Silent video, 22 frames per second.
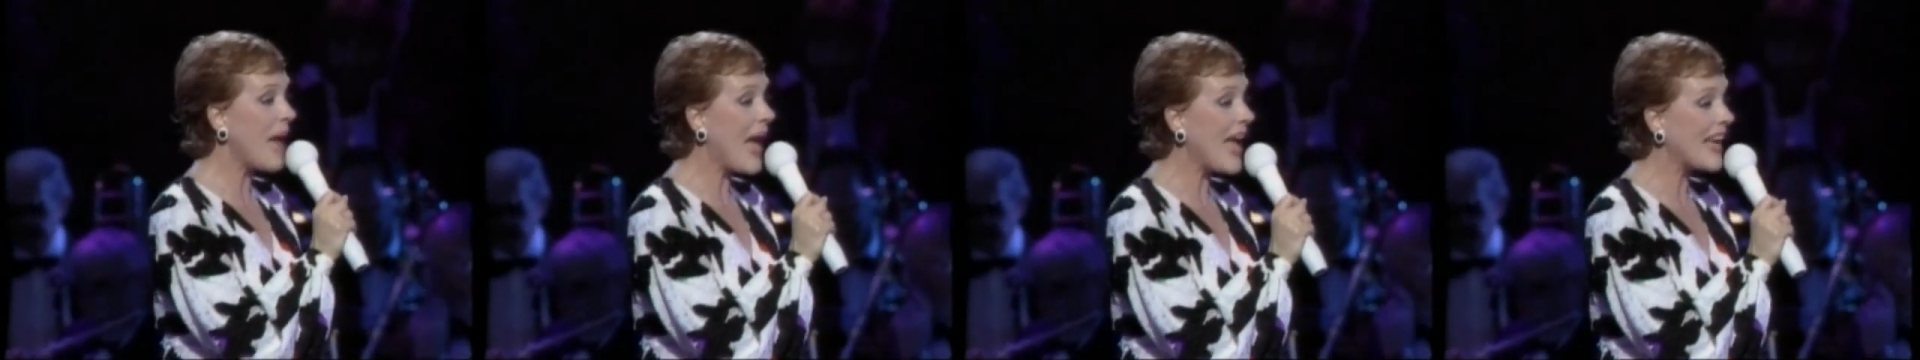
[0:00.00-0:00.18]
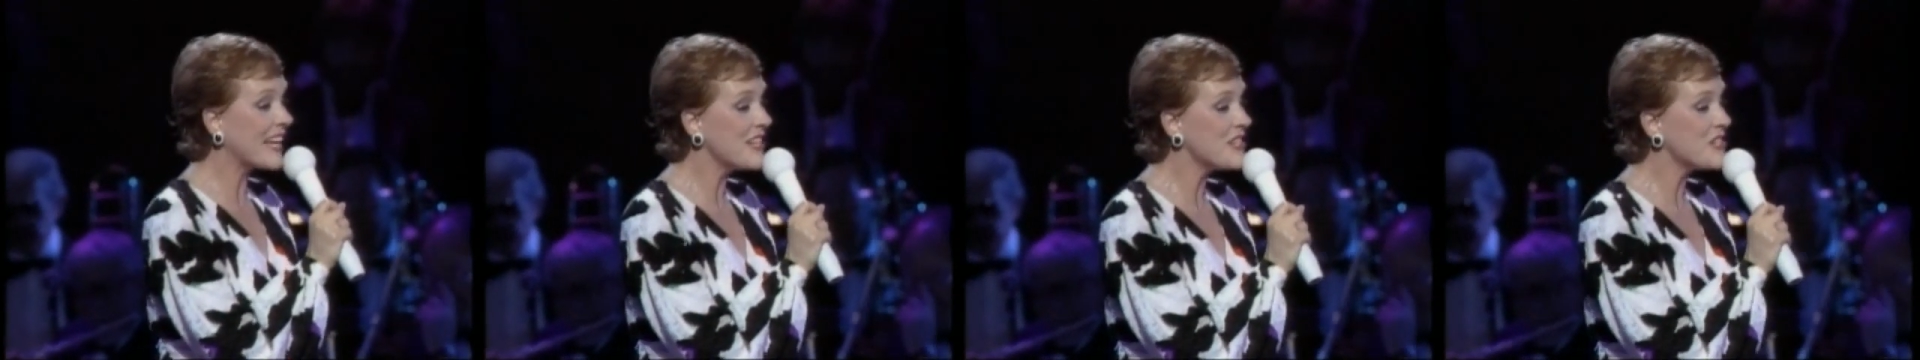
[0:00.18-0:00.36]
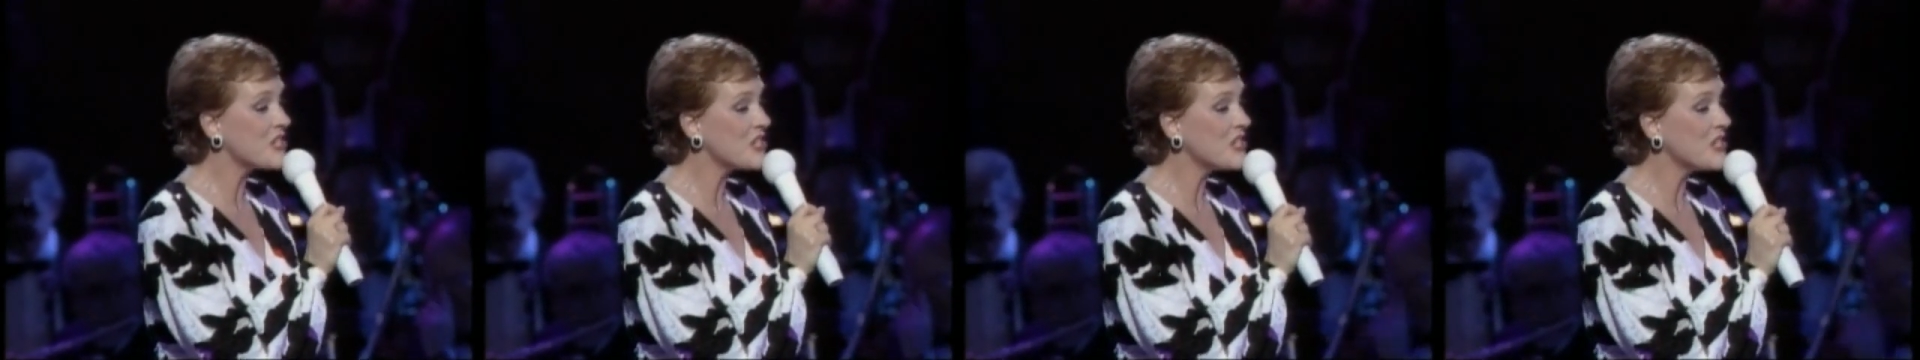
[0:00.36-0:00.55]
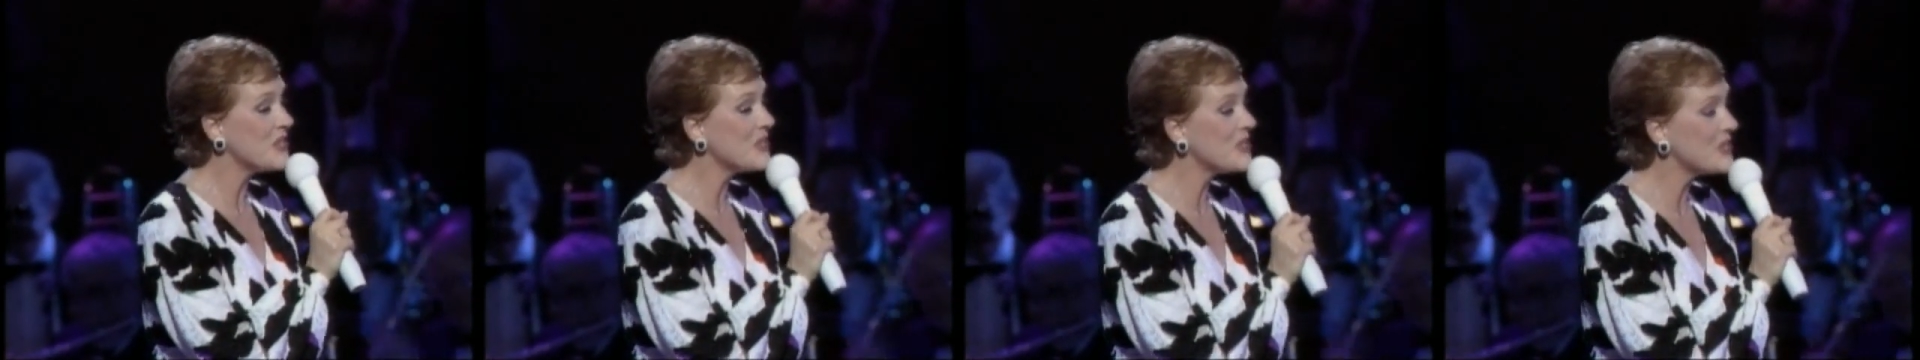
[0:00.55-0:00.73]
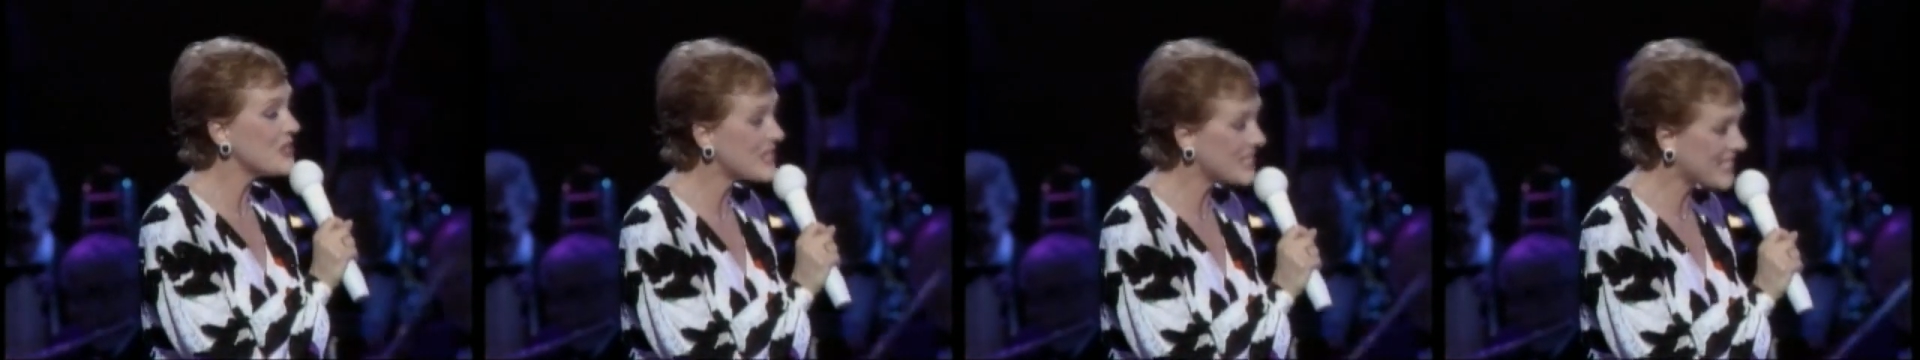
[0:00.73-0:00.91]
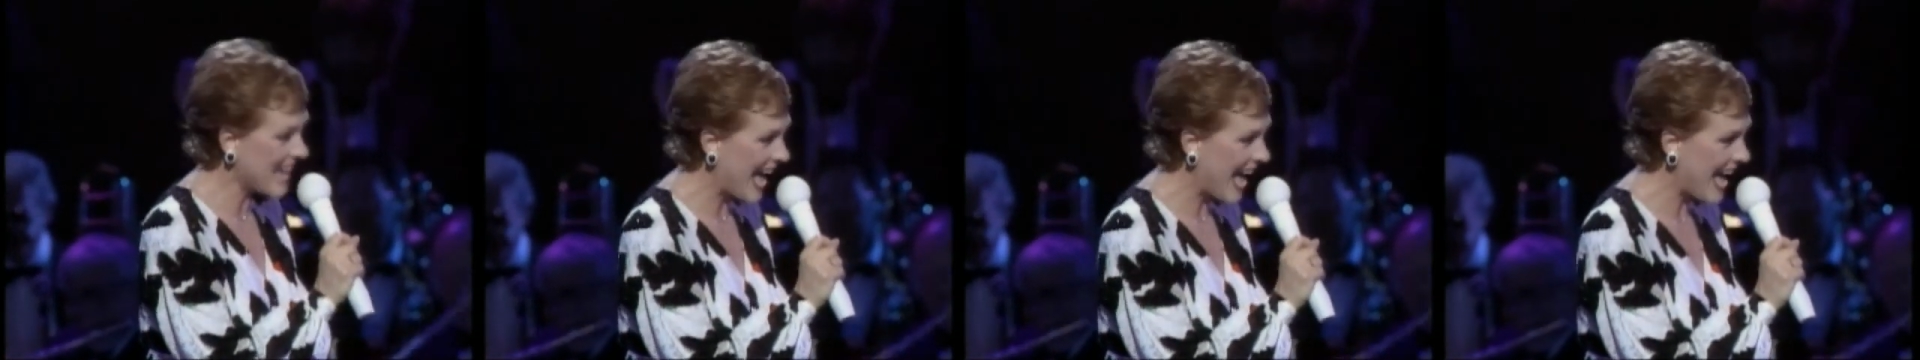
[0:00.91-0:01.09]
packages
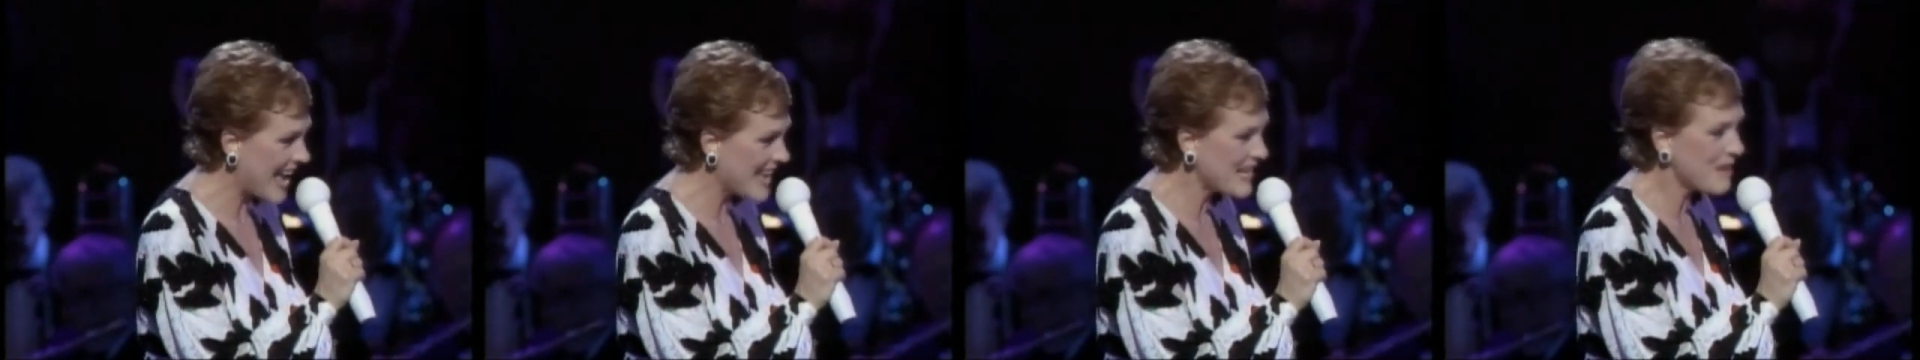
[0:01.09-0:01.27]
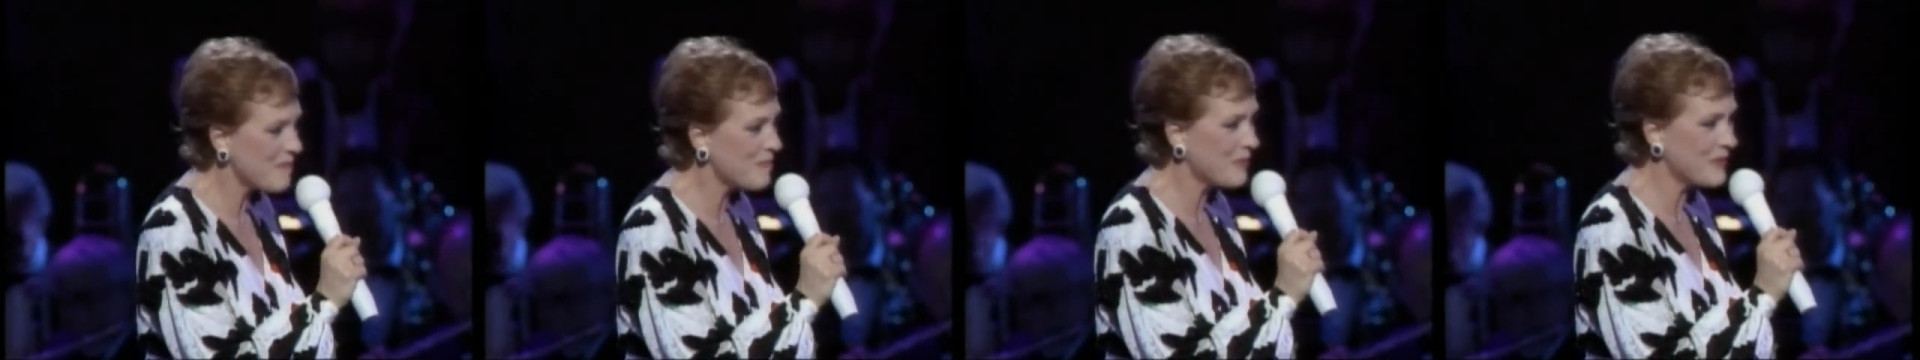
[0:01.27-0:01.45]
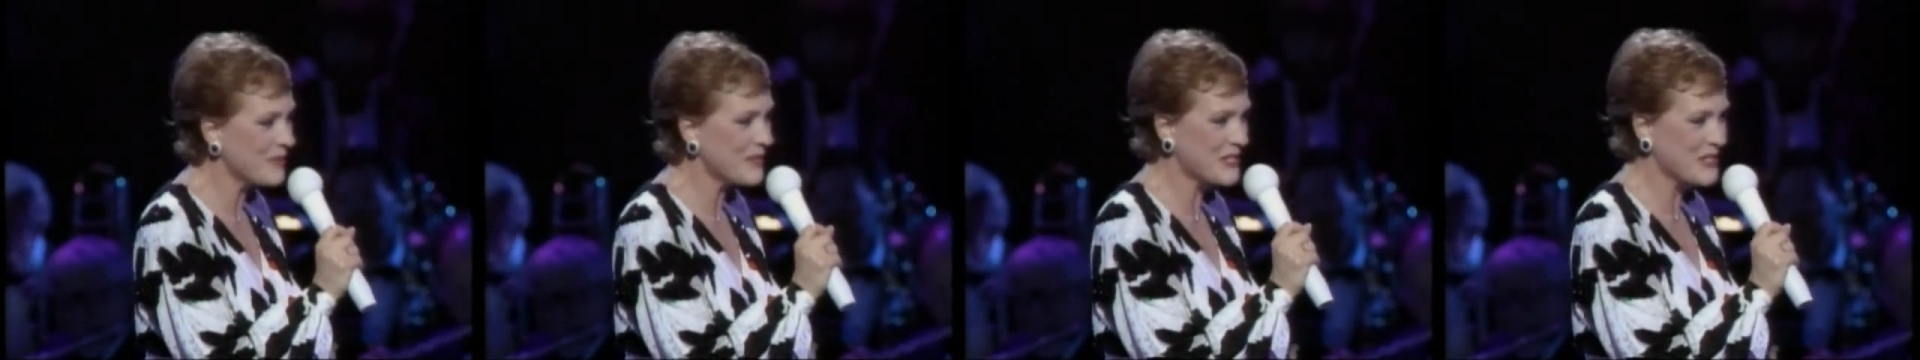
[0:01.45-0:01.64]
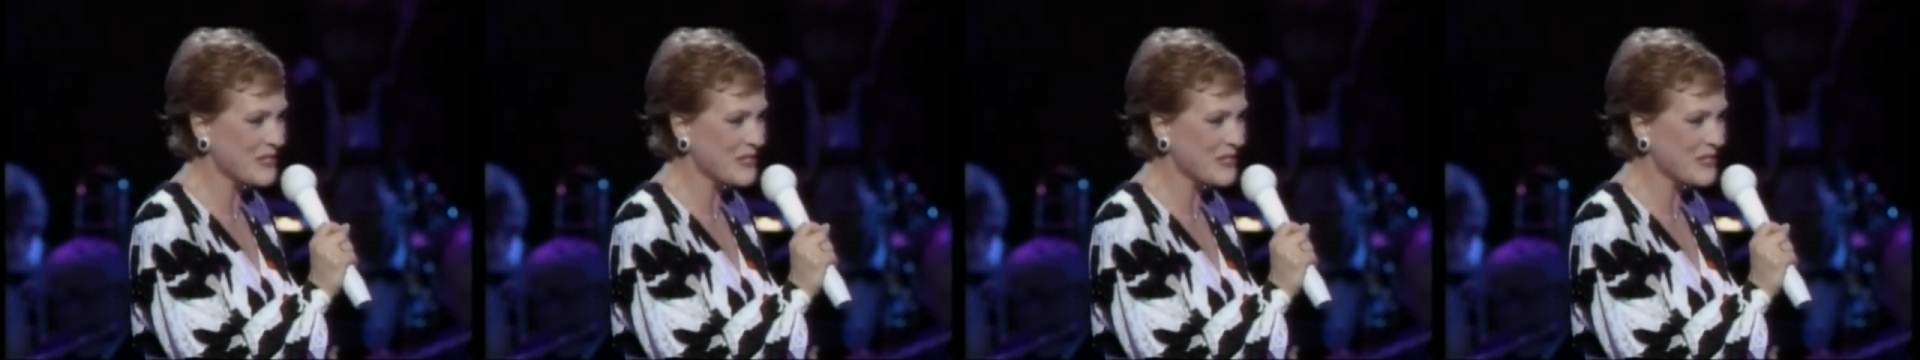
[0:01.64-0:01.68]
tied up with